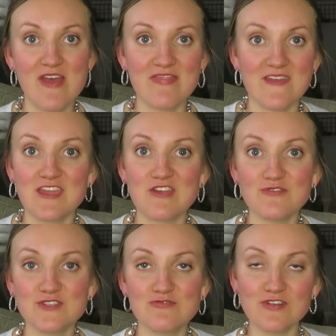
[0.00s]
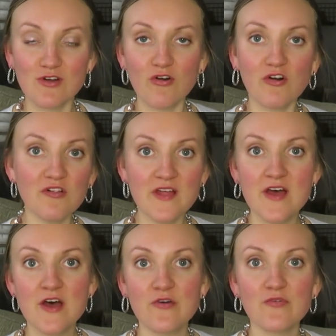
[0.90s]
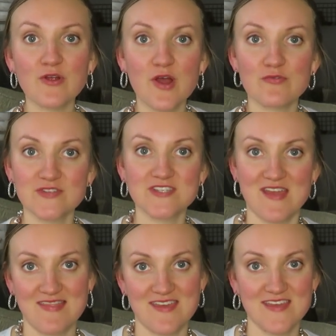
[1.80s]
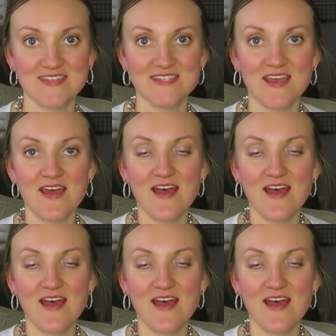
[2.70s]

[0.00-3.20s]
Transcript: And thank you to Nicole for hosting this.